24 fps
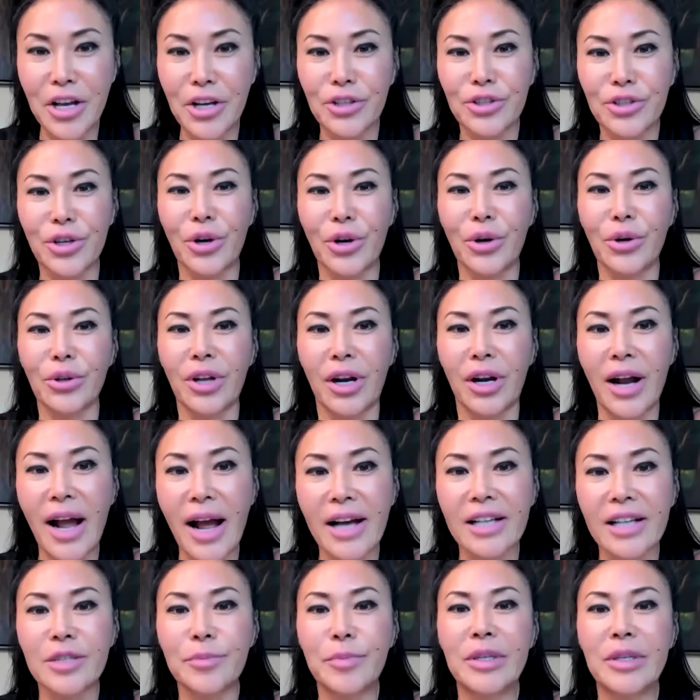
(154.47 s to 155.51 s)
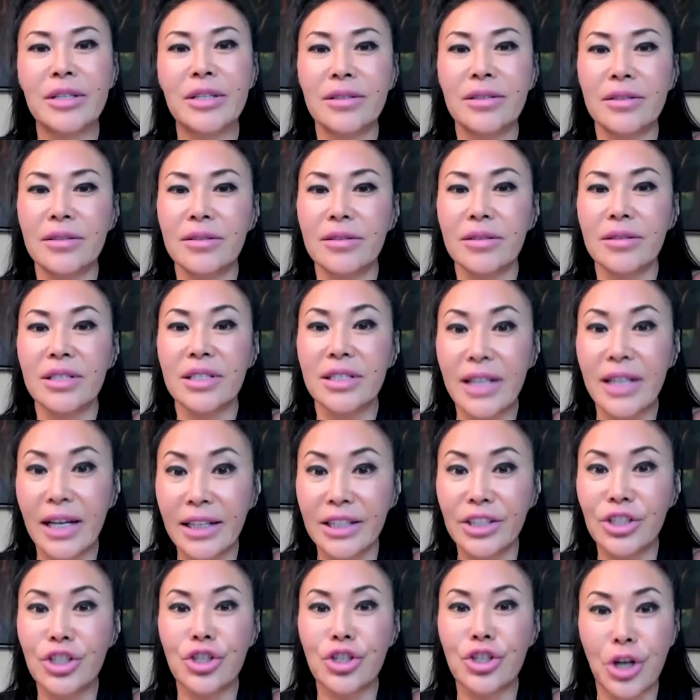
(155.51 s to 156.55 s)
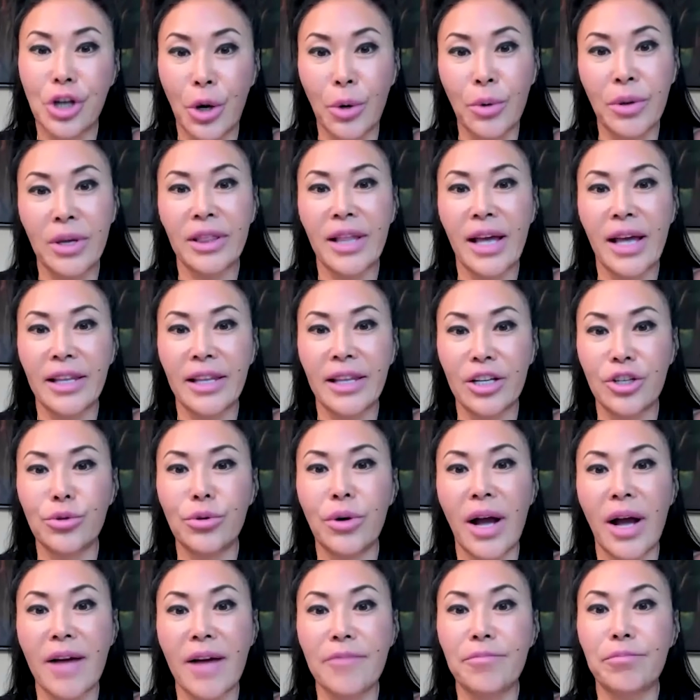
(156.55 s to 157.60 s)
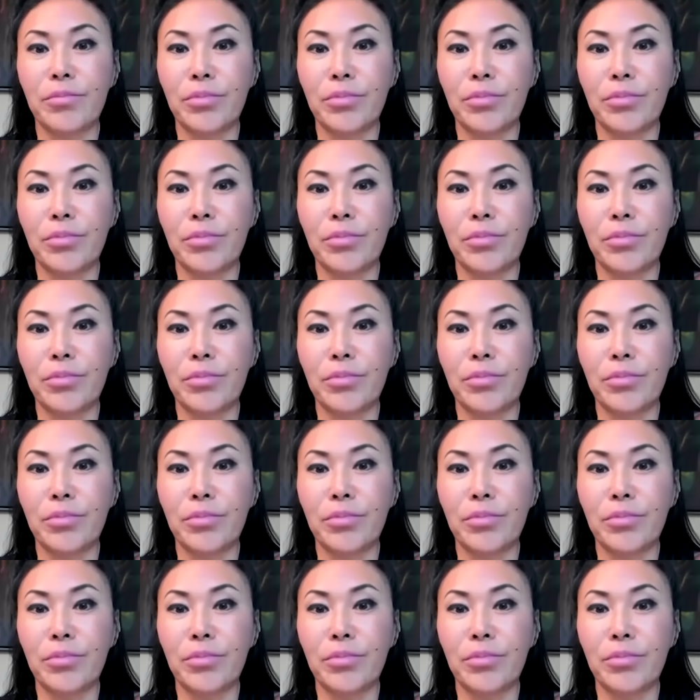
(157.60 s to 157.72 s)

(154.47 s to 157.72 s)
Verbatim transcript: So there has been studies showing that they do have